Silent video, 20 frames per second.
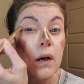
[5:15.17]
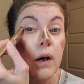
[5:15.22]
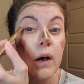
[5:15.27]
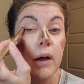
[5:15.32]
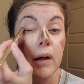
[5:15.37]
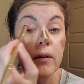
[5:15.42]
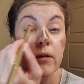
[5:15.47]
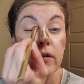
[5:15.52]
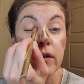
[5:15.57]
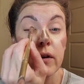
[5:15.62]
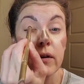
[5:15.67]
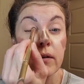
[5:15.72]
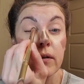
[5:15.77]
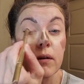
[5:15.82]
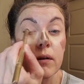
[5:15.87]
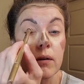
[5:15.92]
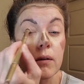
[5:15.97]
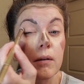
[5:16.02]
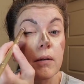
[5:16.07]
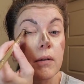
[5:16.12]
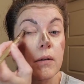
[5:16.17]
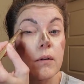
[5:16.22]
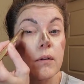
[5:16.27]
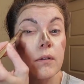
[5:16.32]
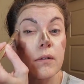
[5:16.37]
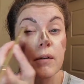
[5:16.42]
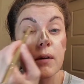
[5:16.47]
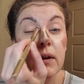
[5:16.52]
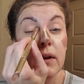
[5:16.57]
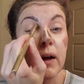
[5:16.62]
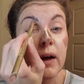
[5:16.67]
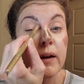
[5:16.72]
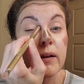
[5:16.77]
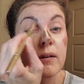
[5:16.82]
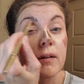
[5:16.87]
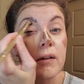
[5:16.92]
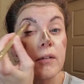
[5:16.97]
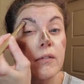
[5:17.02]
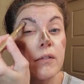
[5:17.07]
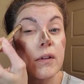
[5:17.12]
I just used the
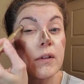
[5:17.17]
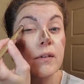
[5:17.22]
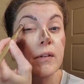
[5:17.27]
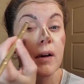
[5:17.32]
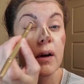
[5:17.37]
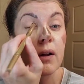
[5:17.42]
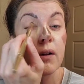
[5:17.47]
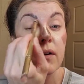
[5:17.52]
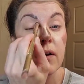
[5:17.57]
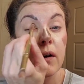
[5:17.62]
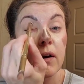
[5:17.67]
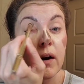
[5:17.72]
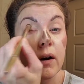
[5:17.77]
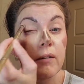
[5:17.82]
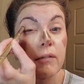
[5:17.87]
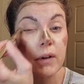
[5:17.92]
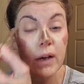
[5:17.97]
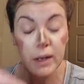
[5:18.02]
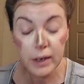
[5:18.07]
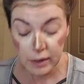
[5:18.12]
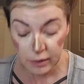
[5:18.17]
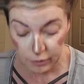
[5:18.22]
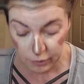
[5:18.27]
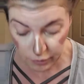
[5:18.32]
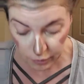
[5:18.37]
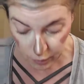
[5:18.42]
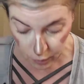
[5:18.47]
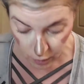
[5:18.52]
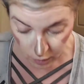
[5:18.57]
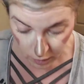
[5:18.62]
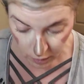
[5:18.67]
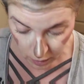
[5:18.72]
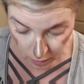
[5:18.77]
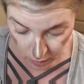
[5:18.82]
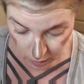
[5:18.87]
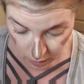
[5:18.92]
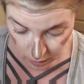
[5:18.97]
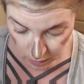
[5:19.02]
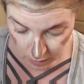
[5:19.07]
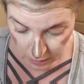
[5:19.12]
last of this color. I've had it for
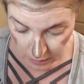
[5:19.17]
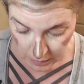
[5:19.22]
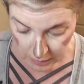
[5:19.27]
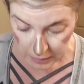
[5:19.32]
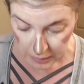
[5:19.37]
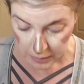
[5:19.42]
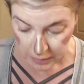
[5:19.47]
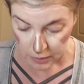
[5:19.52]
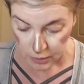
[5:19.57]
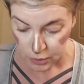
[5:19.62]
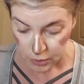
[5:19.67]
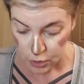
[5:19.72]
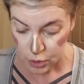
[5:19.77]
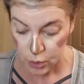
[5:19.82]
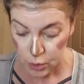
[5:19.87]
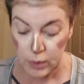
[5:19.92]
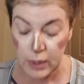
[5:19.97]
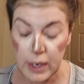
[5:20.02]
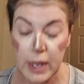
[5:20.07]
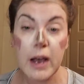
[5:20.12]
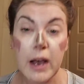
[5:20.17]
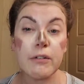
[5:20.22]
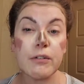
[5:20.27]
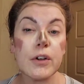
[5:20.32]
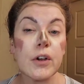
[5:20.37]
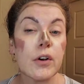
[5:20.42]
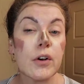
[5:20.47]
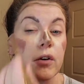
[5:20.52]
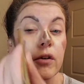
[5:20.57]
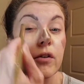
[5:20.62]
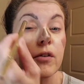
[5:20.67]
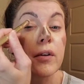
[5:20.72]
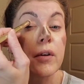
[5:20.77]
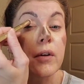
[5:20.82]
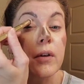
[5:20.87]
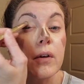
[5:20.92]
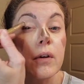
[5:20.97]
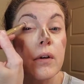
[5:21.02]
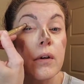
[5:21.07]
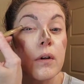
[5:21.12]
2.5 years.
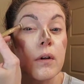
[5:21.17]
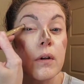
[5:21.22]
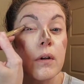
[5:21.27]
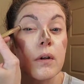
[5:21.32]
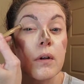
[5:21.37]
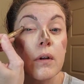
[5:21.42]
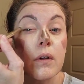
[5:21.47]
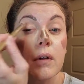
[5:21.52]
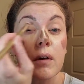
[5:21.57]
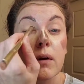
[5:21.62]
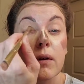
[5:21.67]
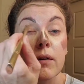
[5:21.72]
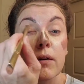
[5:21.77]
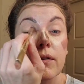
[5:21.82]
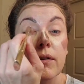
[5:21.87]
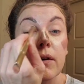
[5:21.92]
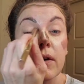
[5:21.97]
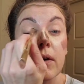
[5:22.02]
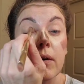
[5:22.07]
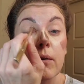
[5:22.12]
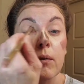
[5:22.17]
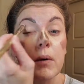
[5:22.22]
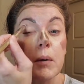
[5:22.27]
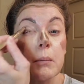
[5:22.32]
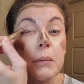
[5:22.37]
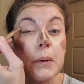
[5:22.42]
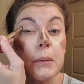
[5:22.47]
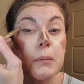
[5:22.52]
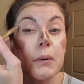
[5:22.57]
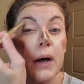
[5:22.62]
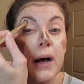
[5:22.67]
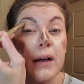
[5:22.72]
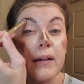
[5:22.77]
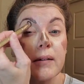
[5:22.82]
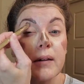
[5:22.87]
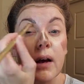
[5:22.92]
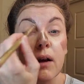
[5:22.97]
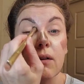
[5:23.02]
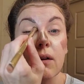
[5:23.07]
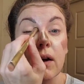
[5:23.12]
So when people ask
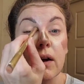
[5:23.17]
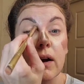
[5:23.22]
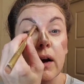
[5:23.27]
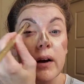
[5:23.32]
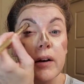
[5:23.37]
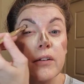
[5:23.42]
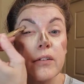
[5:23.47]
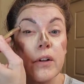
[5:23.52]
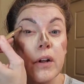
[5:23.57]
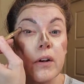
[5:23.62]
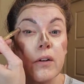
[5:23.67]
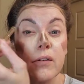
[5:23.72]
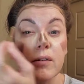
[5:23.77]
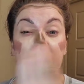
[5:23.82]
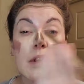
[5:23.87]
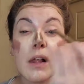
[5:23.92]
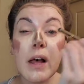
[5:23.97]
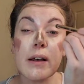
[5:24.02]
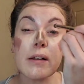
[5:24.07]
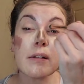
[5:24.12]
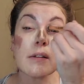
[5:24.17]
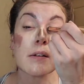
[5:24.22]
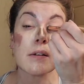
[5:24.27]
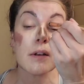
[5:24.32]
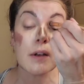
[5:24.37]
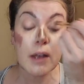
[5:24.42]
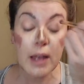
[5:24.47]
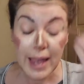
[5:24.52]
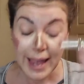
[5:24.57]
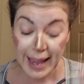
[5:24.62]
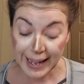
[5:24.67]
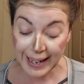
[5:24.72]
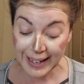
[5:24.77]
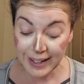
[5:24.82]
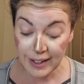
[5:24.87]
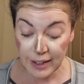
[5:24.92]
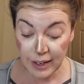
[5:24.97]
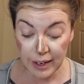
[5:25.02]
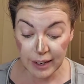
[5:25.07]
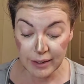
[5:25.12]
how long eyeshadows last,
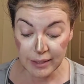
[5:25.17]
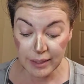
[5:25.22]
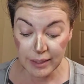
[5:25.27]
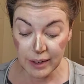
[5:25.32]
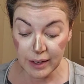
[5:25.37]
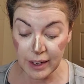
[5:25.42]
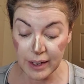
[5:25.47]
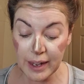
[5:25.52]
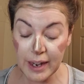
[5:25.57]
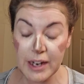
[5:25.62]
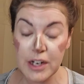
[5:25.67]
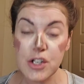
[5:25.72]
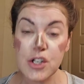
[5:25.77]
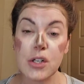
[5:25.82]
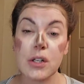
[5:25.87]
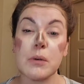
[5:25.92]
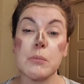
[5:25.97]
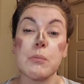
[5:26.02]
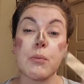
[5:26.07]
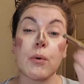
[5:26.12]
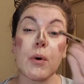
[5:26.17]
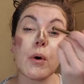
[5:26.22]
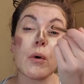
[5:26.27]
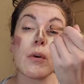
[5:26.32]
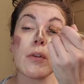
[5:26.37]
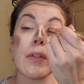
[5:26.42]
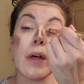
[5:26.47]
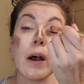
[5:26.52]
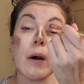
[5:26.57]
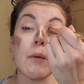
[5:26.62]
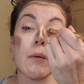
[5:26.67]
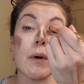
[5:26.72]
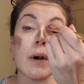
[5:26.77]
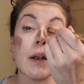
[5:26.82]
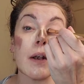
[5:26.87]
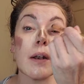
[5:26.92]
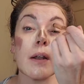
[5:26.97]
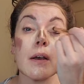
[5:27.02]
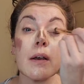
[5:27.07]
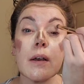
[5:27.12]
and I think I actually broke that
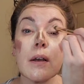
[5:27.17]
one,